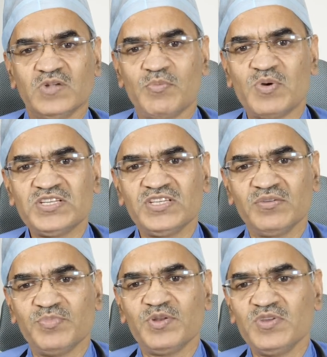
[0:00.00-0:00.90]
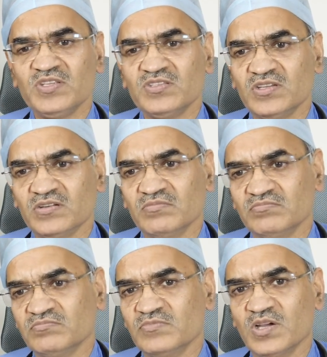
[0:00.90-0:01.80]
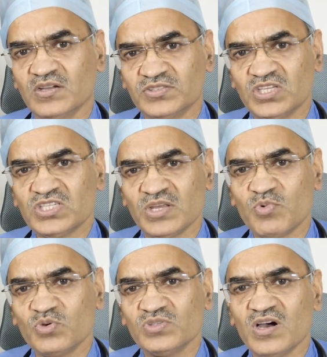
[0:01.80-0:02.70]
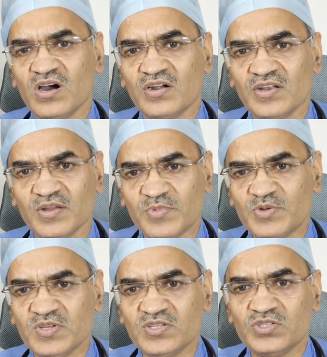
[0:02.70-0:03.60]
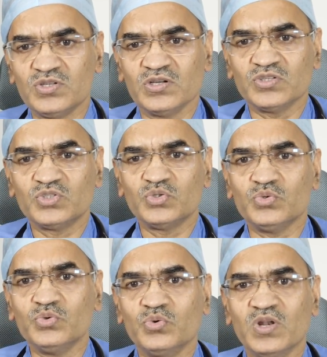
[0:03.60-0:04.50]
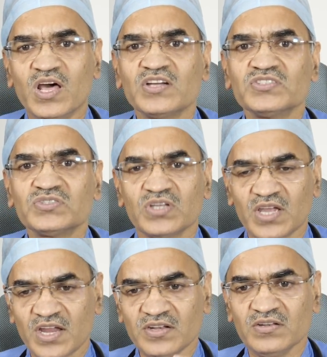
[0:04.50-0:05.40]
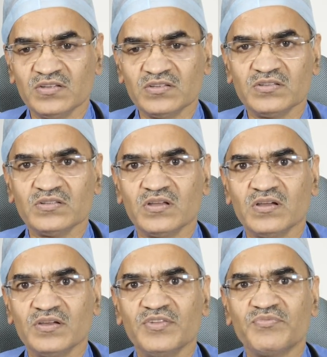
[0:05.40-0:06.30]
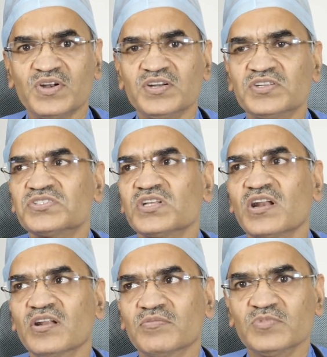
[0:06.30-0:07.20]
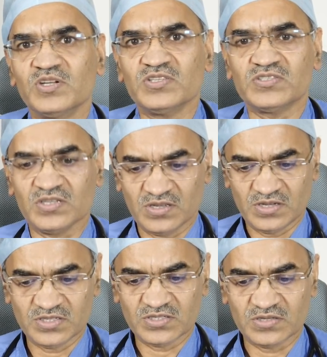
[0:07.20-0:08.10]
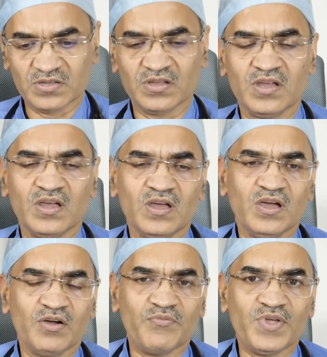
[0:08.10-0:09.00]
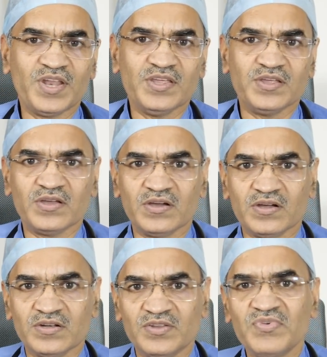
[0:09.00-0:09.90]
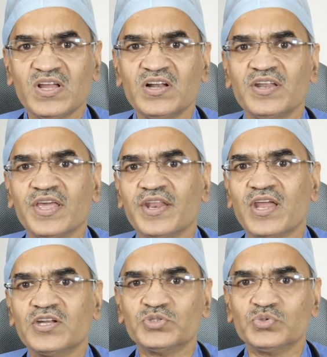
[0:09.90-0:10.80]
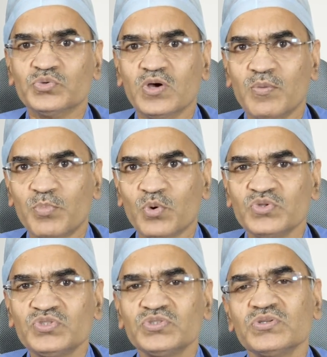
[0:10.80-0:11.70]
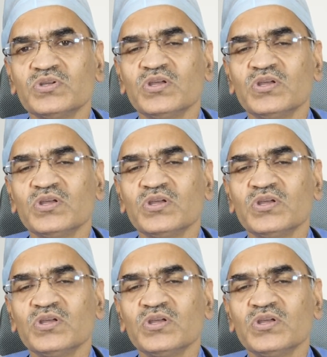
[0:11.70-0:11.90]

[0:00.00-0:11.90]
abutting between the uh, just above the heart, between uh, two lungs, and uh, in front sternum. It is a, it's a very uh, difficult area to approach.